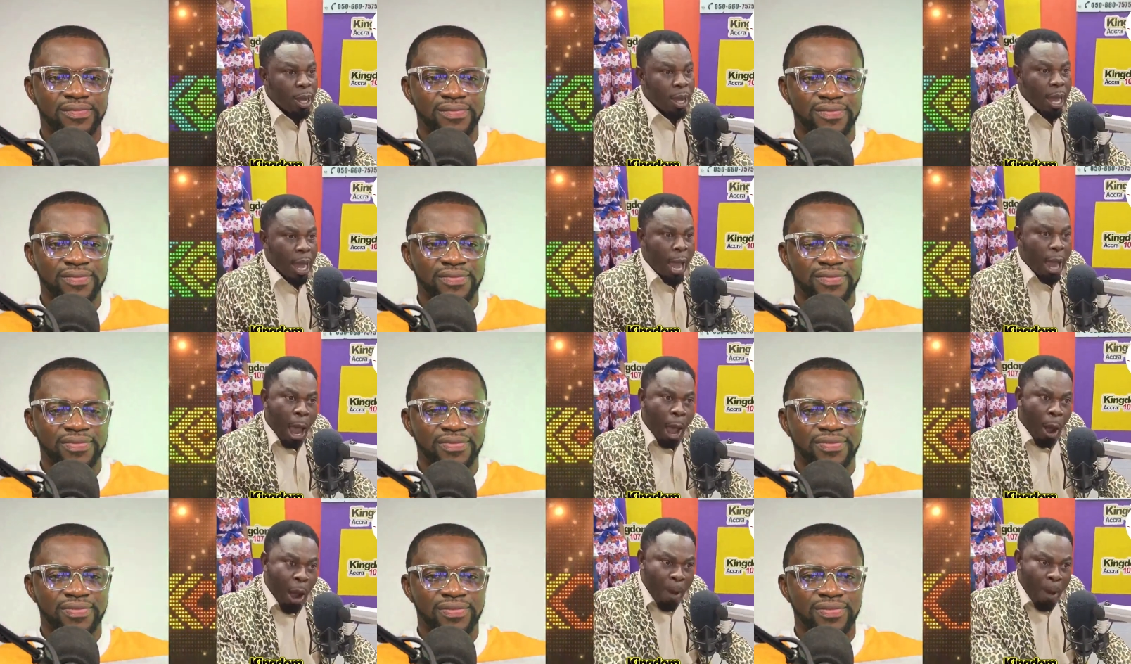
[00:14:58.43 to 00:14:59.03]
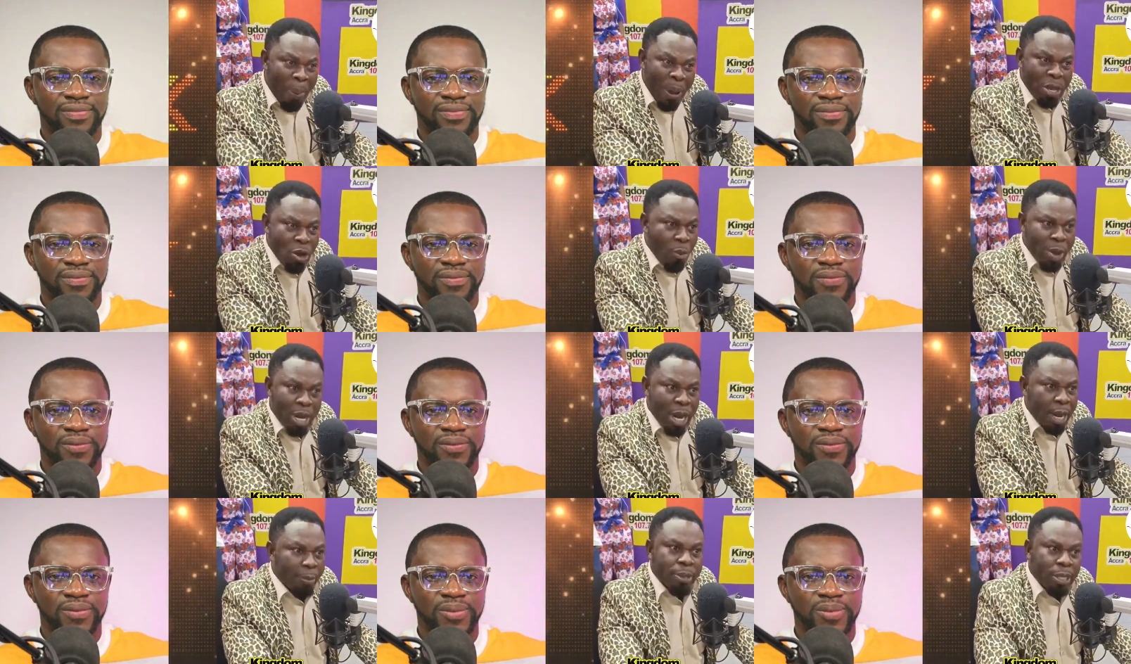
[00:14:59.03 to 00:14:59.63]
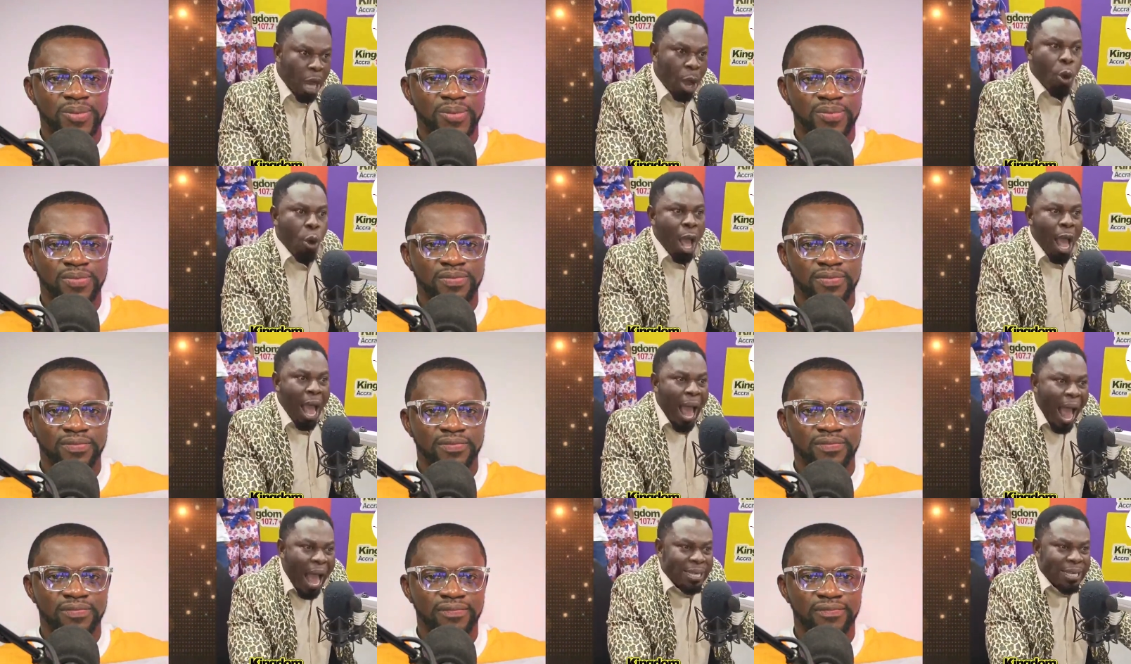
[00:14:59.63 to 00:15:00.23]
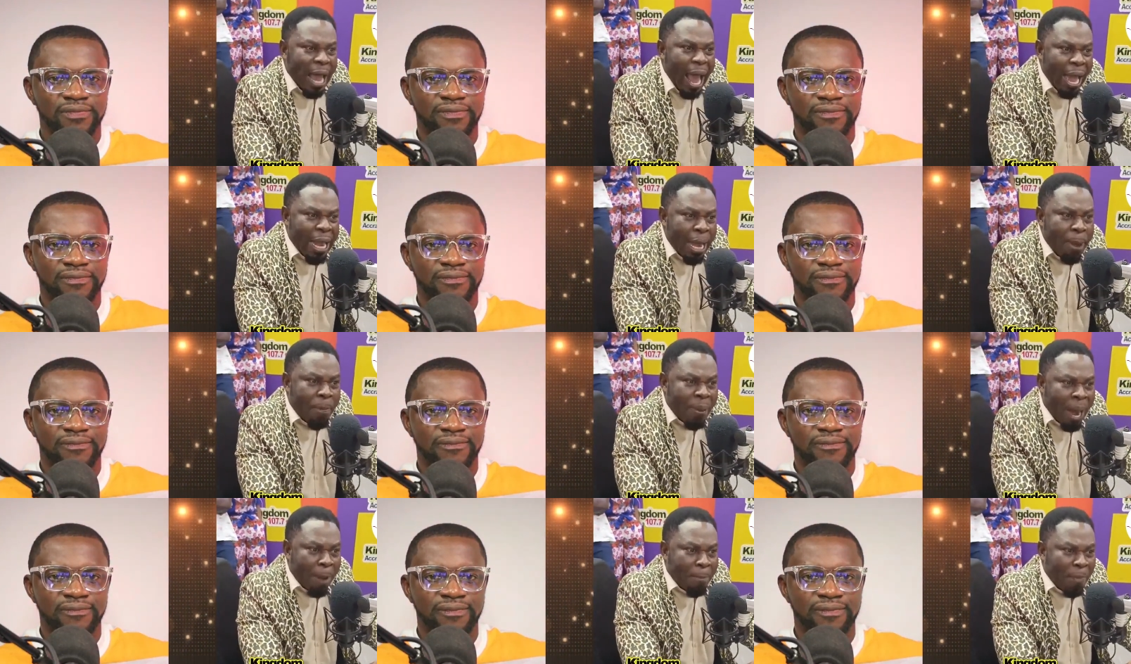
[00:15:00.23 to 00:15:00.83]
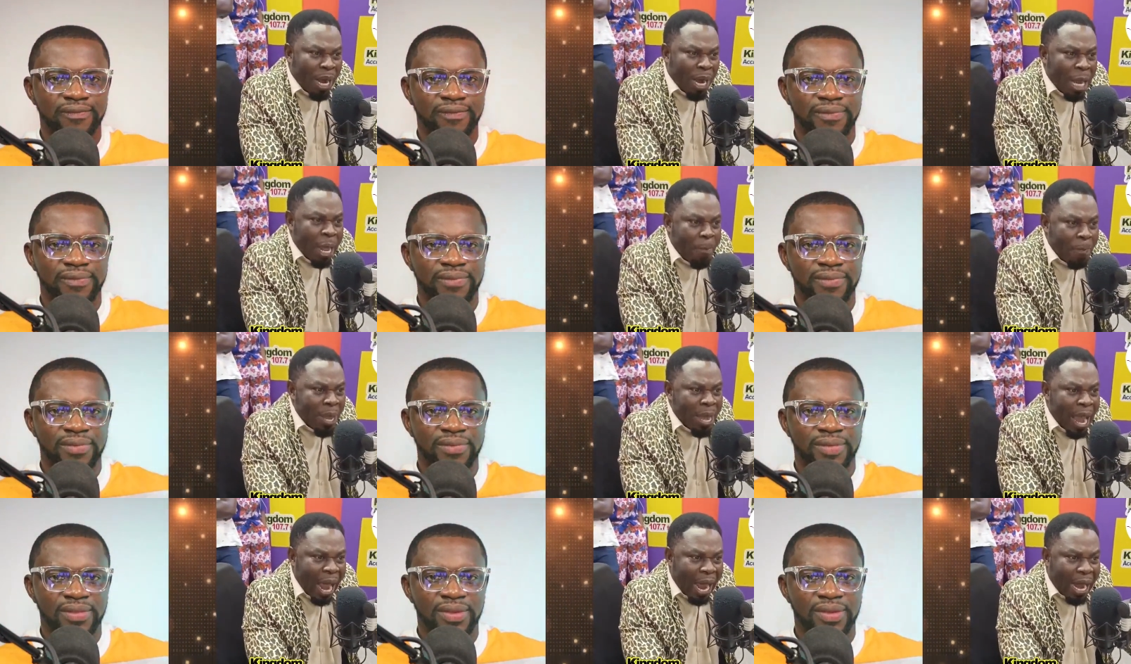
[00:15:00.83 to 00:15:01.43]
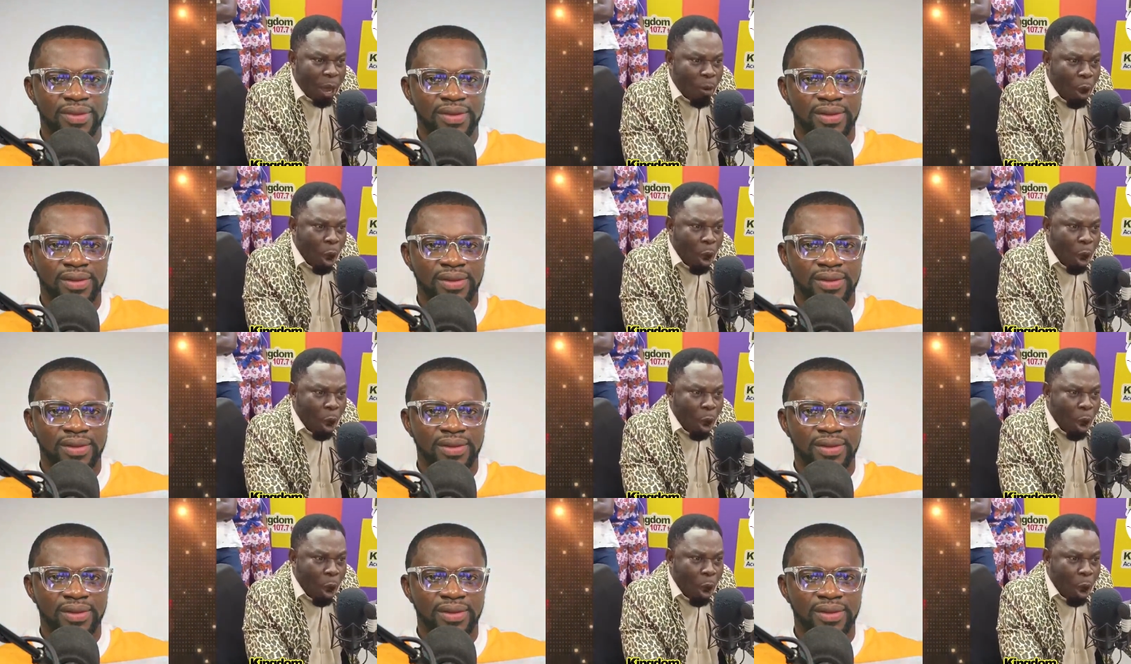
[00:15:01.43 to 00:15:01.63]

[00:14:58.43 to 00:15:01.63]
Speaker 1: I put your I said, I didn't put a funny beat, and I